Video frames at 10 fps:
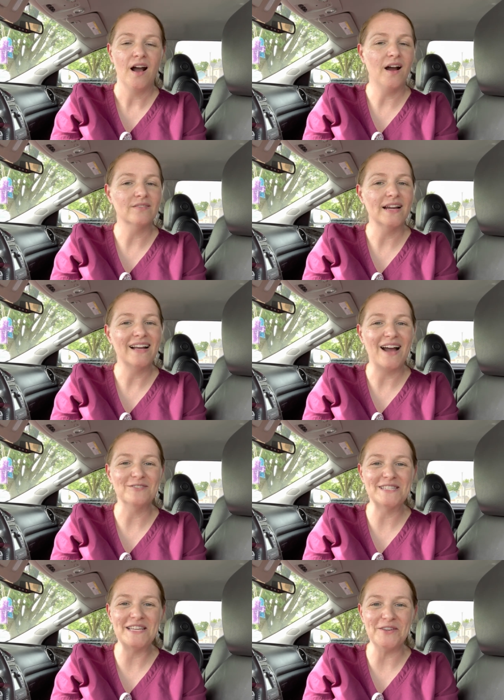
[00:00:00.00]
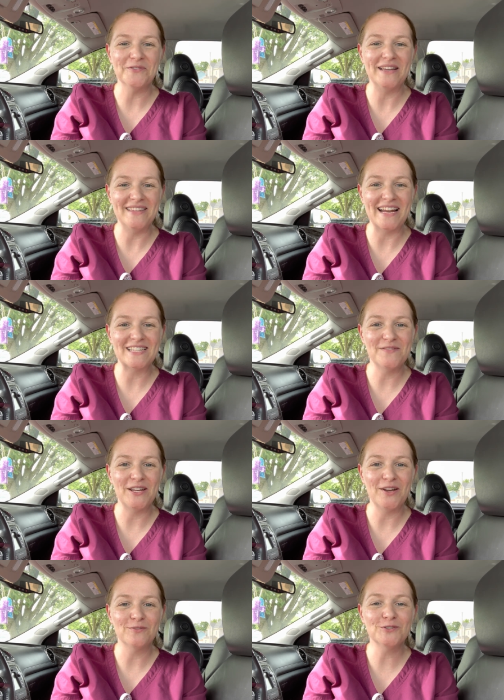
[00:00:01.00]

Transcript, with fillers: All right, I will see you in the next video.